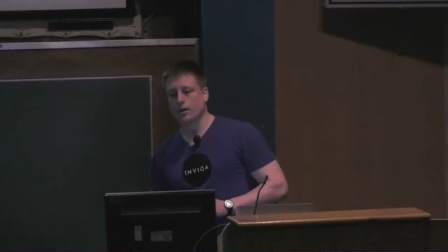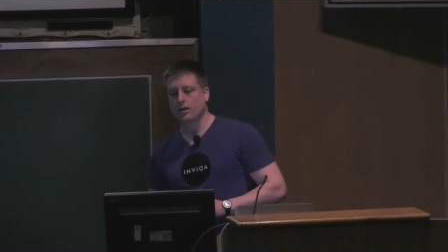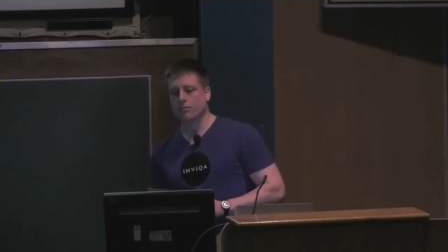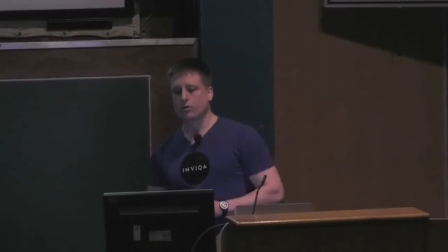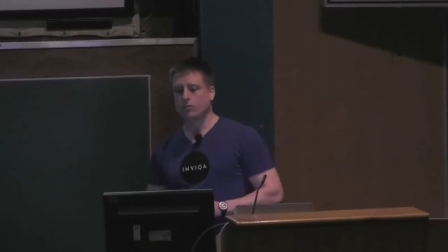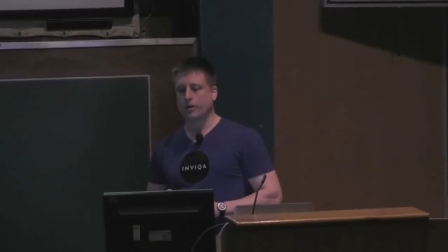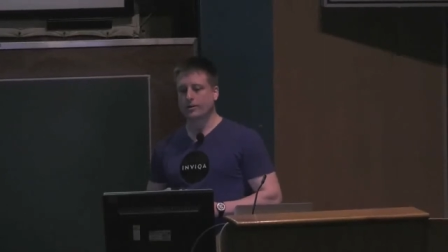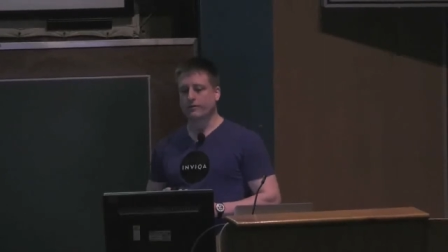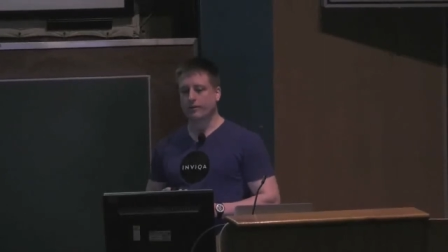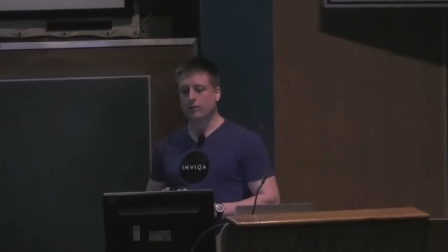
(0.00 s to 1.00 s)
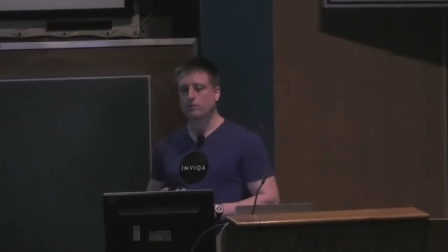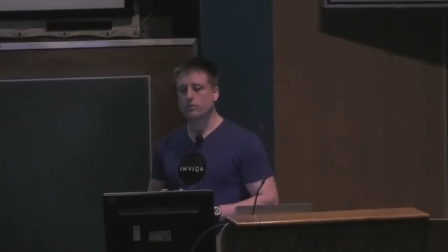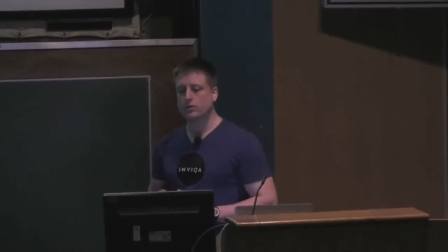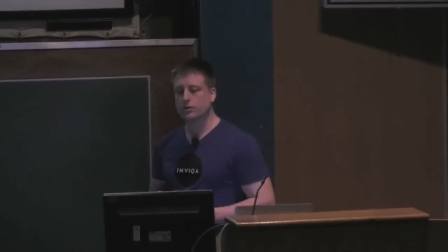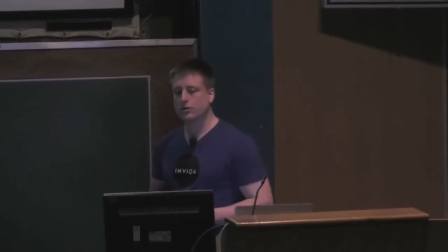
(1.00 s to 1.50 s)
Git pull by
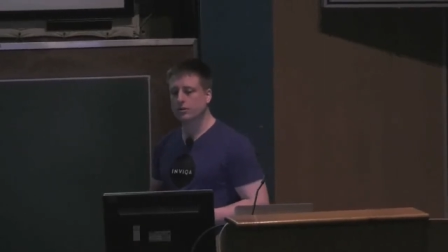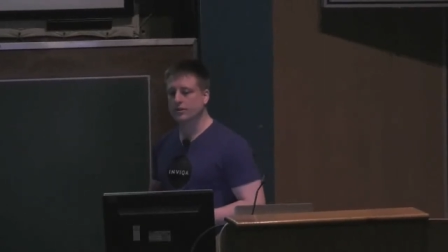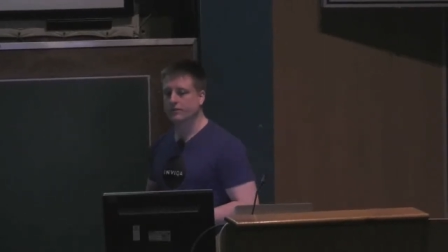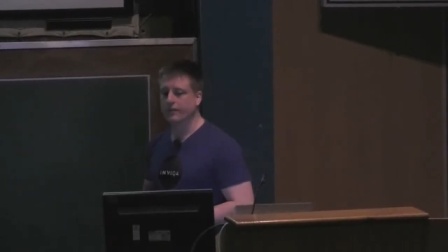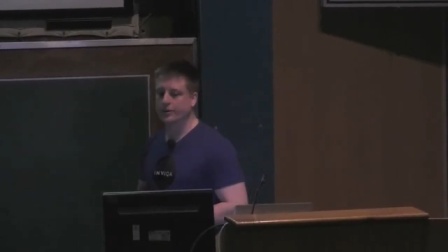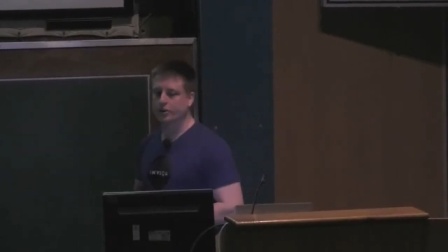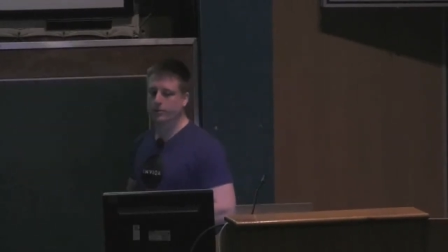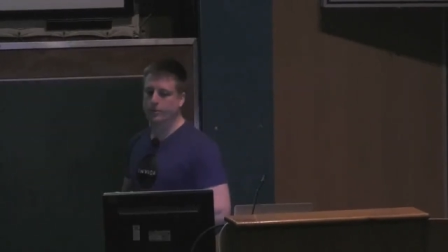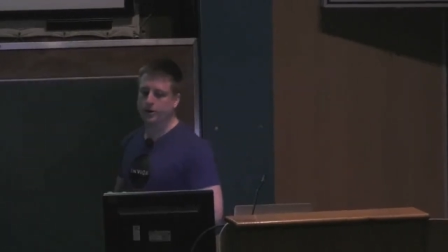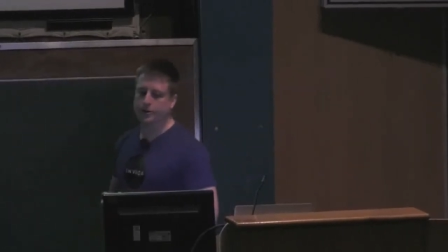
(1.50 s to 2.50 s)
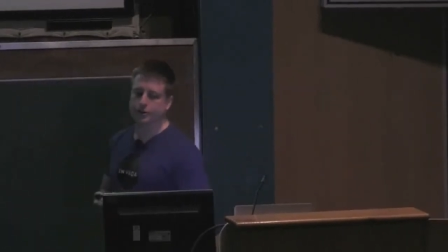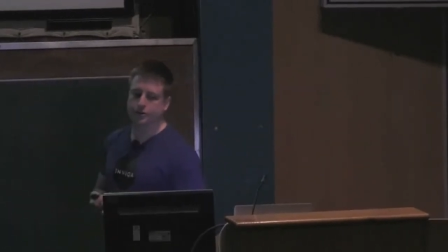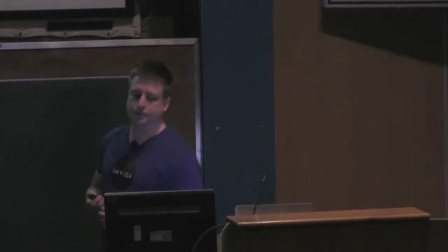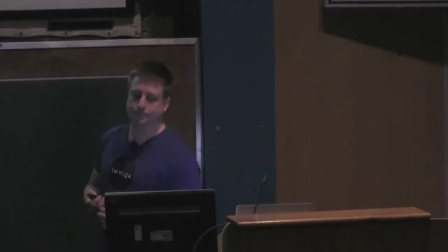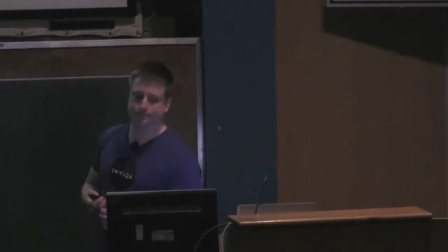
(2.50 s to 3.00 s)
default does a fetch and a merge,